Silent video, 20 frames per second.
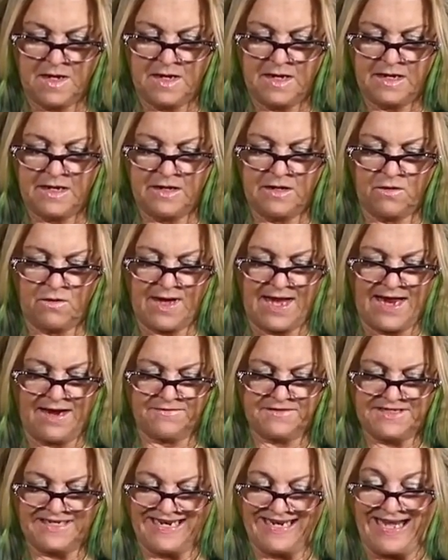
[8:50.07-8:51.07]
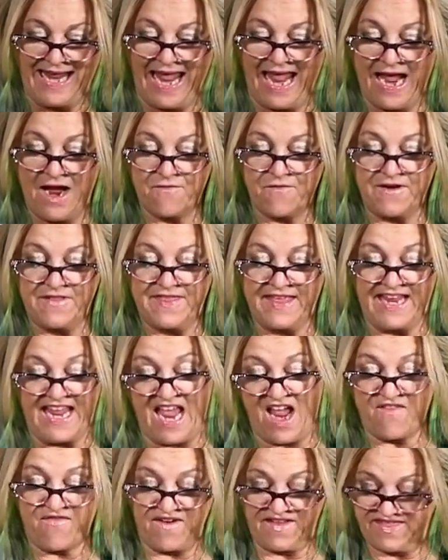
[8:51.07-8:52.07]
You don't have to get everything
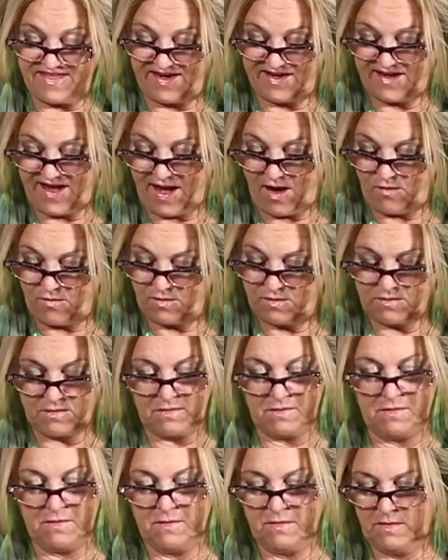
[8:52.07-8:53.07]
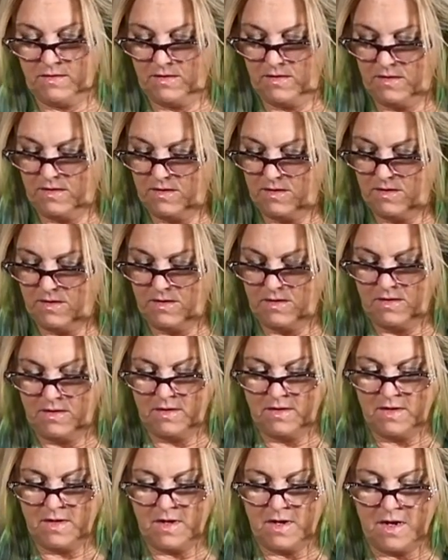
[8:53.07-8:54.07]

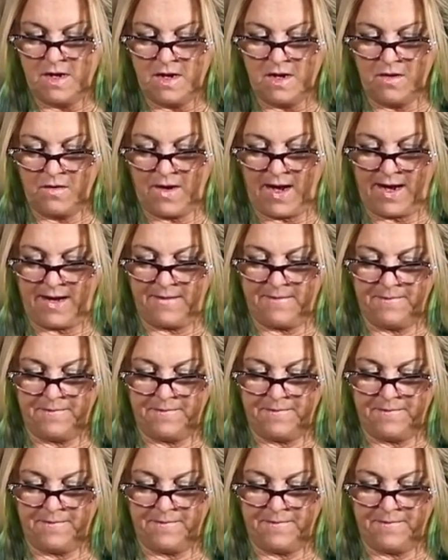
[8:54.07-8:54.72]
down. Okay.